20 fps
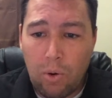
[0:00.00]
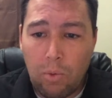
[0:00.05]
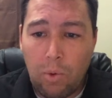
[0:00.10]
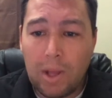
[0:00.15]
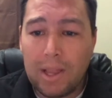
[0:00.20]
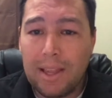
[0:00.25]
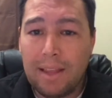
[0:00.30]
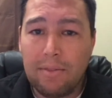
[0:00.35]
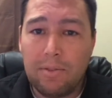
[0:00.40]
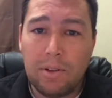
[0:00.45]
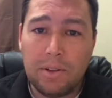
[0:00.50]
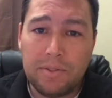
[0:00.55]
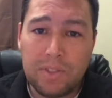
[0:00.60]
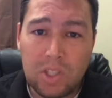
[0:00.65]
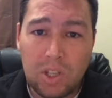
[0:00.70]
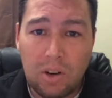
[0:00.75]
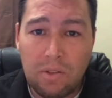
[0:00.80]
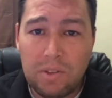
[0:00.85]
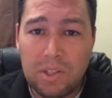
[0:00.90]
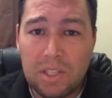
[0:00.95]
what level of
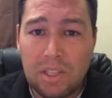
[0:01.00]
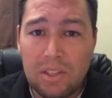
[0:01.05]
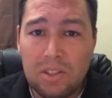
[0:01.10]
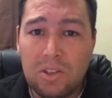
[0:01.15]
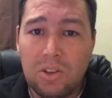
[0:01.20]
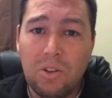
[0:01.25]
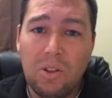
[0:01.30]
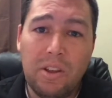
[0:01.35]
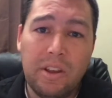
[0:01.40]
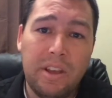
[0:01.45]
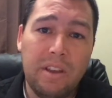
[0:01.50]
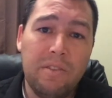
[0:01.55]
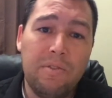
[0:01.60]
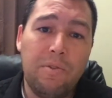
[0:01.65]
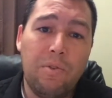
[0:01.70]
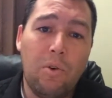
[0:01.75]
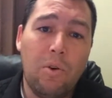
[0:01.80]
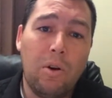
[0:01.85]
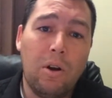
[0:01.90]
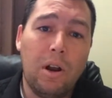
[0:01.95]
services you're looking
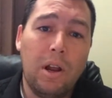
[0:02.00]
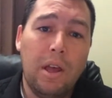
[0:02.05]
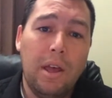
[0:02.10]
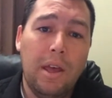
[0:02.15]
for,